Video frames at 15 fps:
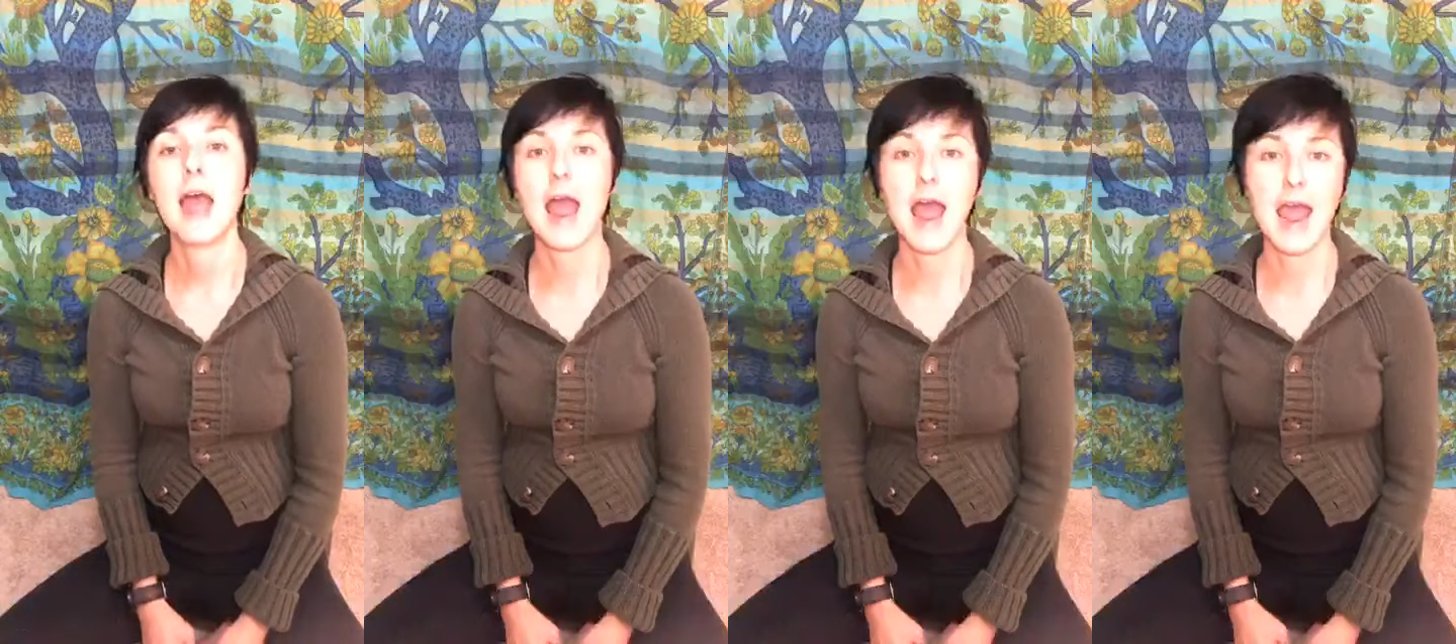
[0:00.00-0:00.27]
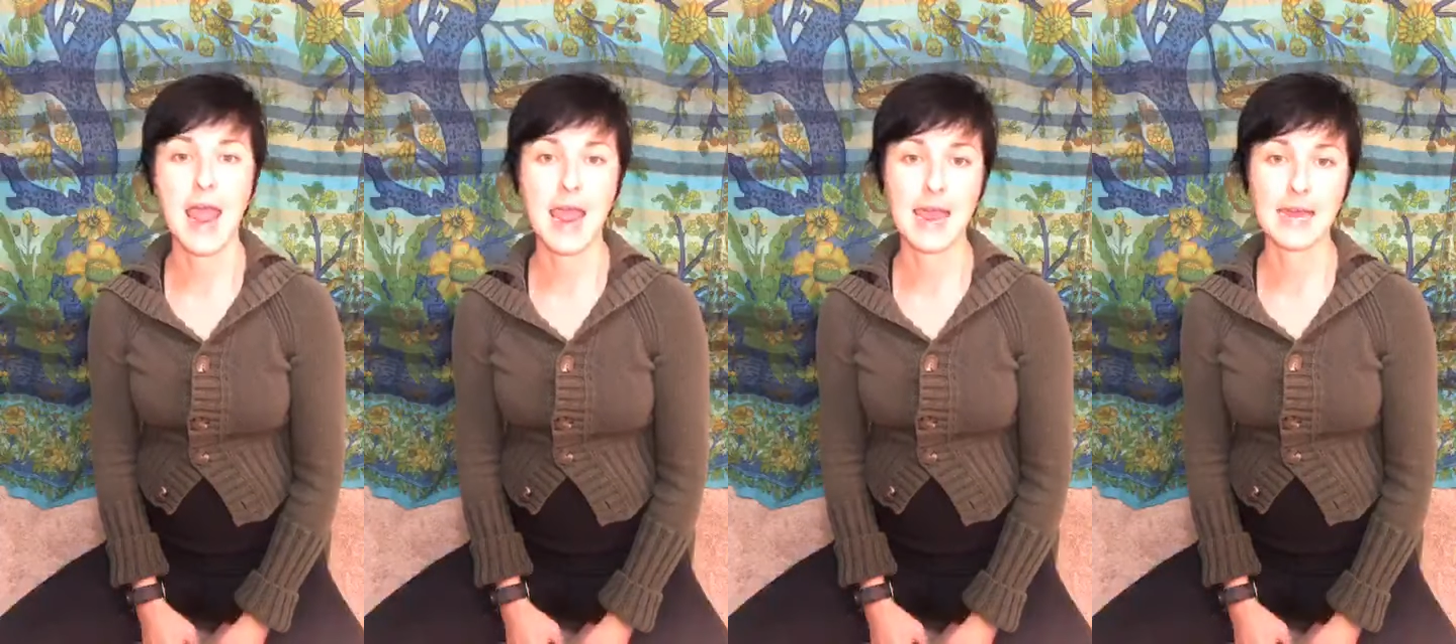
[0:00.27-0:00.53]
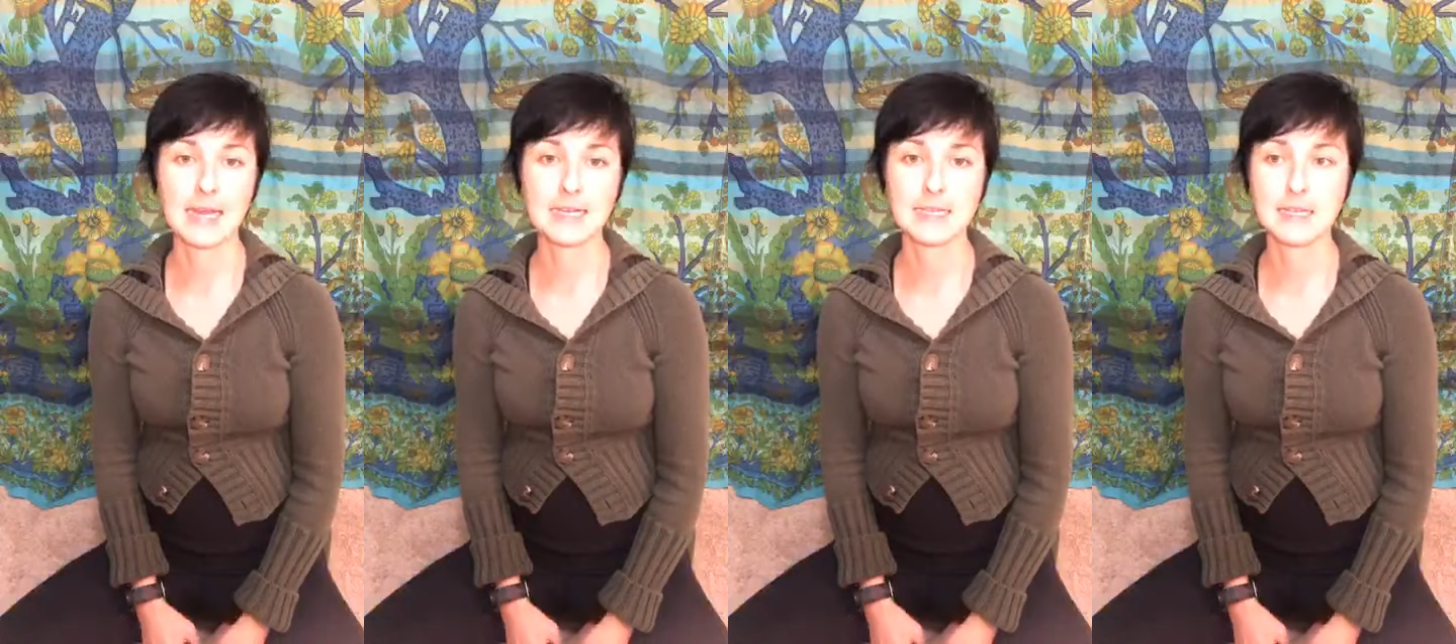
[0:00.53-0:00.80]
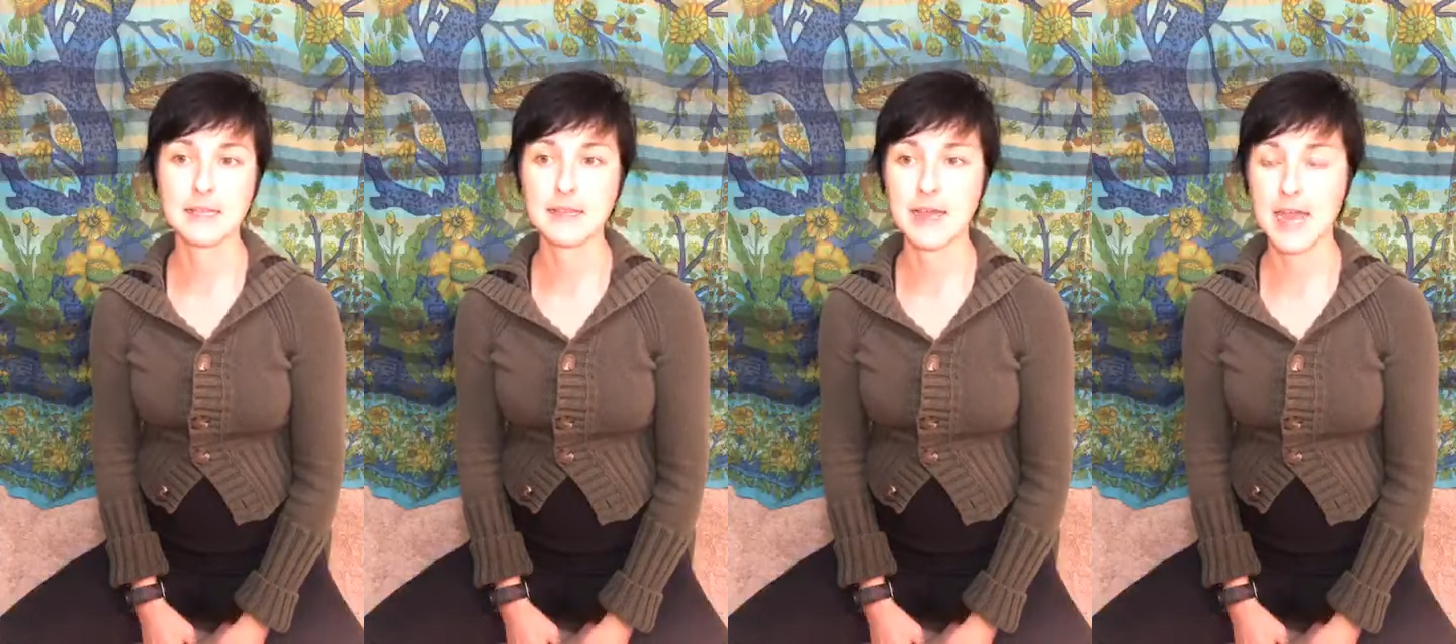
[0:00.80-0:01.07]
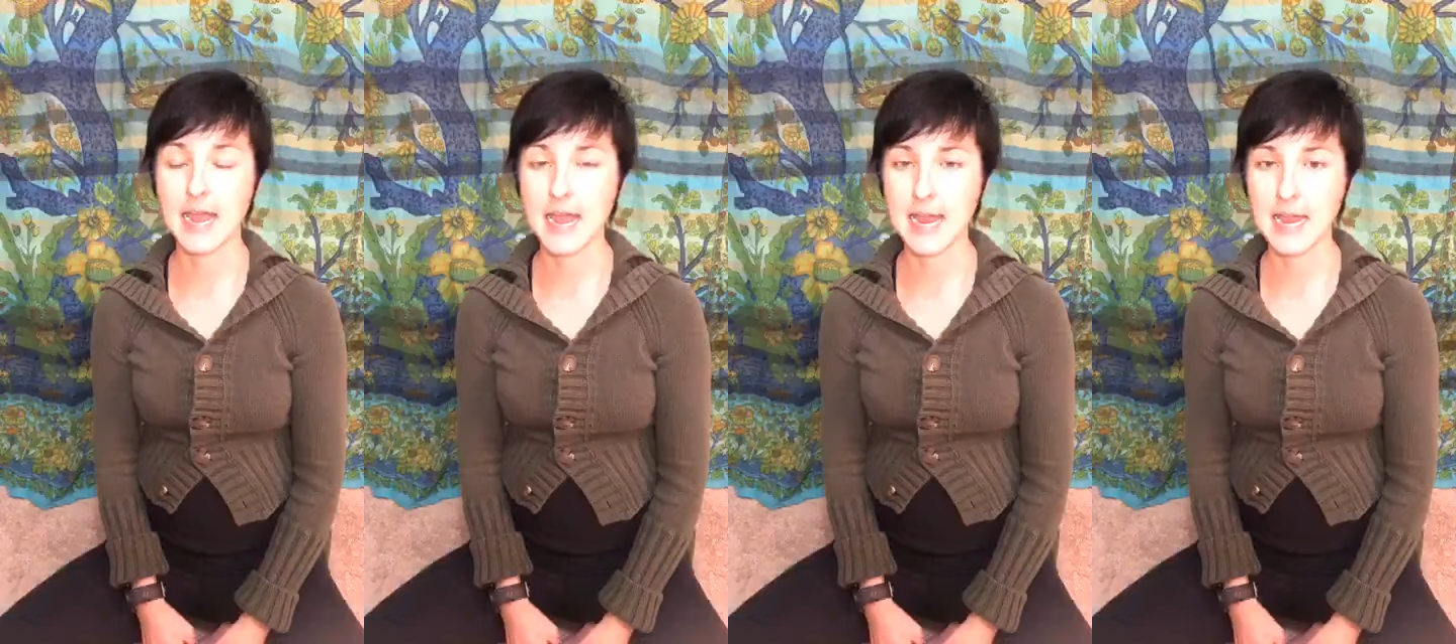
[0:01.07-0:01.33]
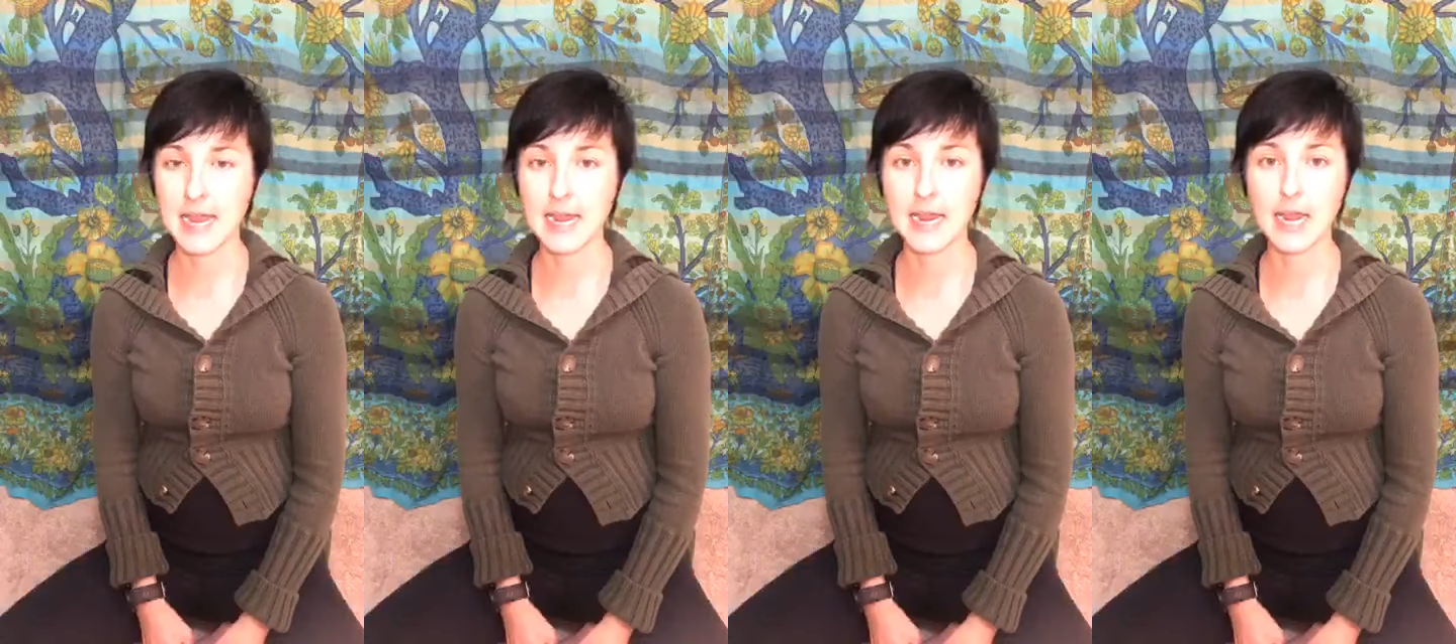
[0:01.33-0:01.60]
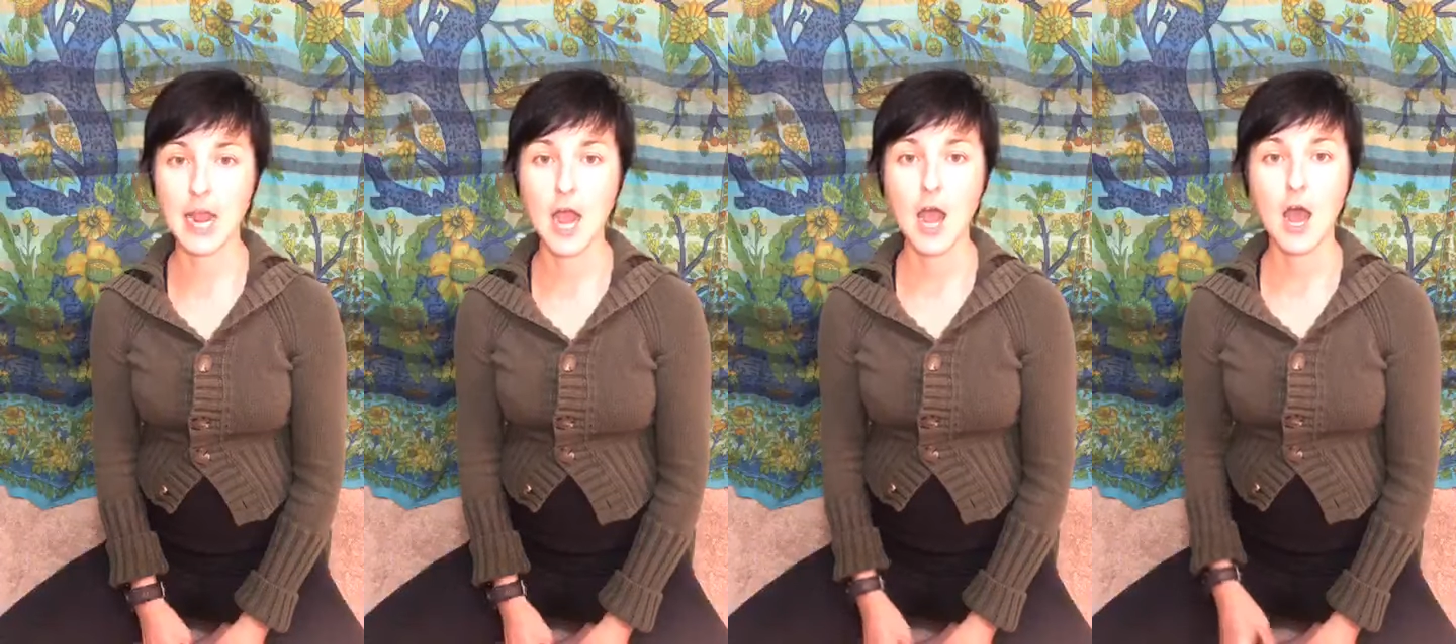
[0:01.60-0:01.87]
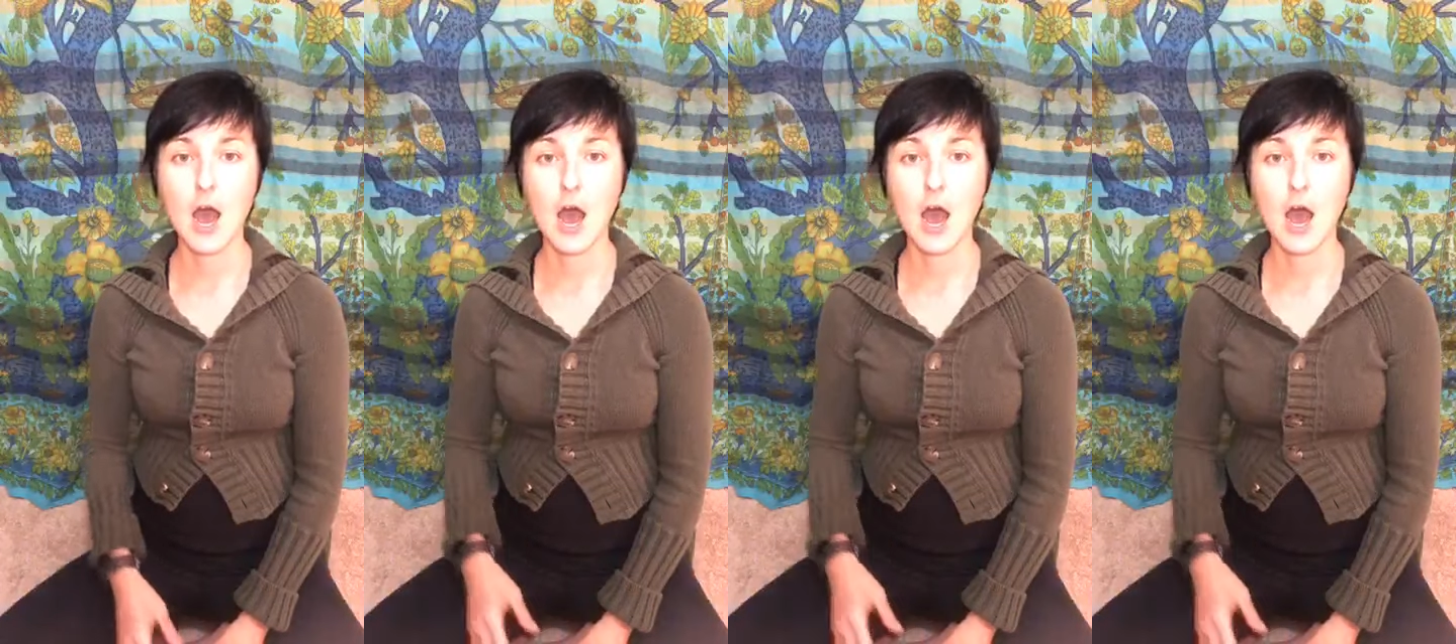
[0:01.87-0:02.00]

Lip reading: and their